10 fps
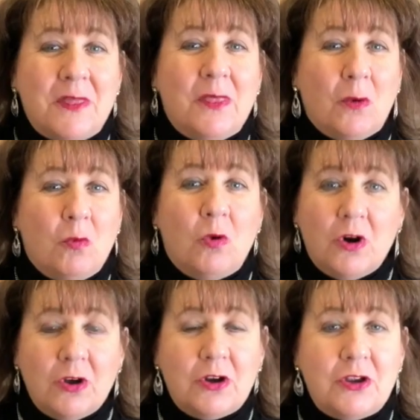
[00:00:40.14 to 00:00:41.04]
in the
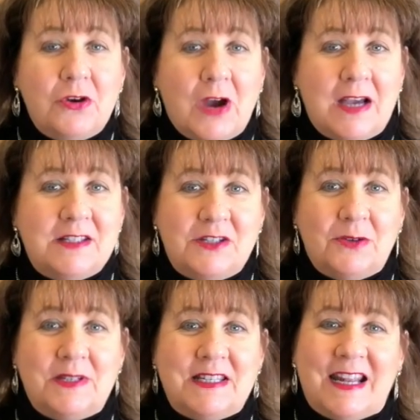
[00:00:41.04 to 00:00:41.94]
world are you guys
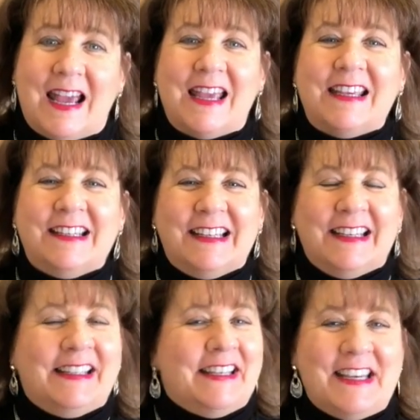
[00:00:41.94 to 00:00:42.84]
doing today?
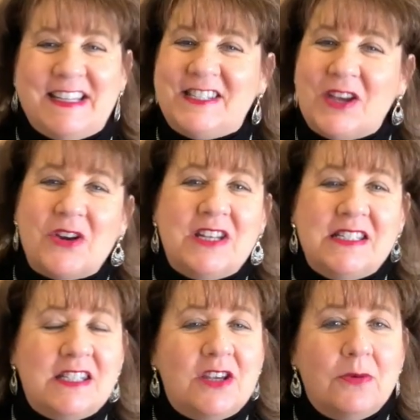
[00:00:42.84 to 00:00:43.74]
It is so good
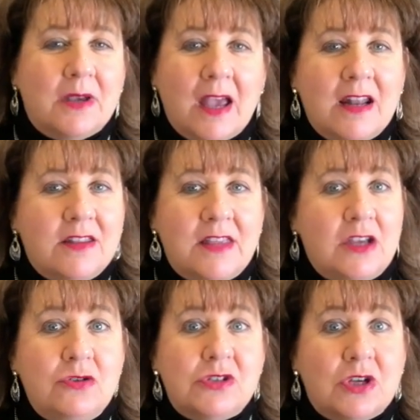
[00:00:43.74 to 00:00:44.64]
to see you again, and
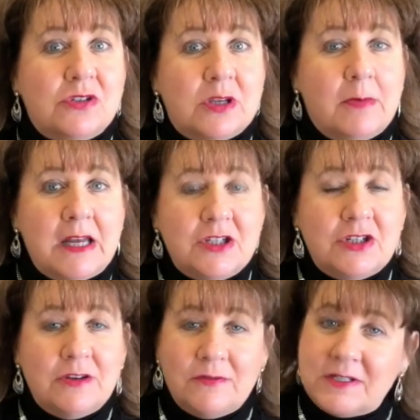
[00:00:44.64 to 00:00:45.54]
thank you so
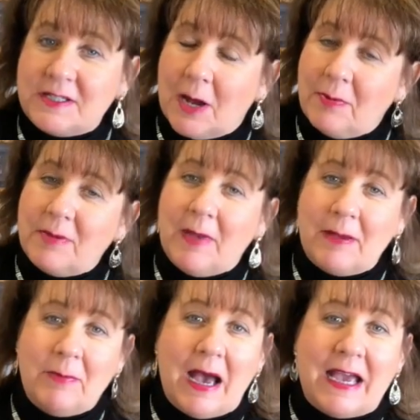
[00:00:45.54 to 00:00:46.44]
much for stopping
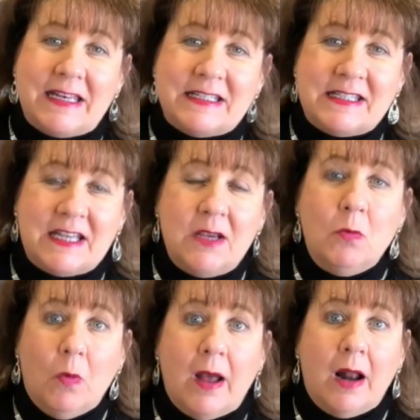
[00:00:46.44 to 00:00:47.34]
back by to see
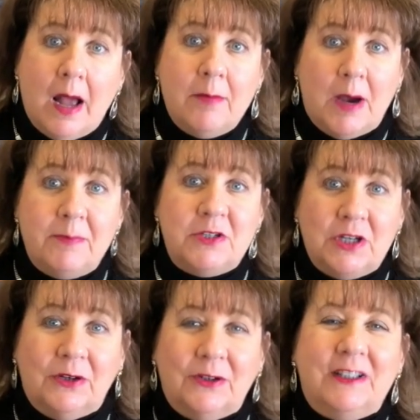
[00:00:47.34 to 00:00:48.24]
what I'm up
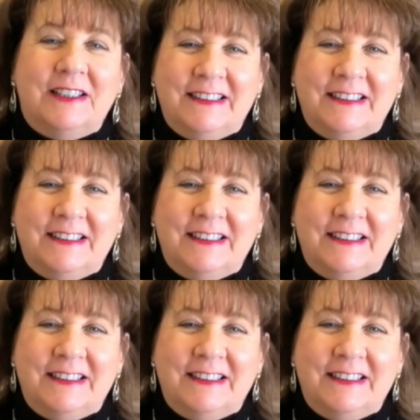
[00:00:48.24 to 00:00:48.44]
to.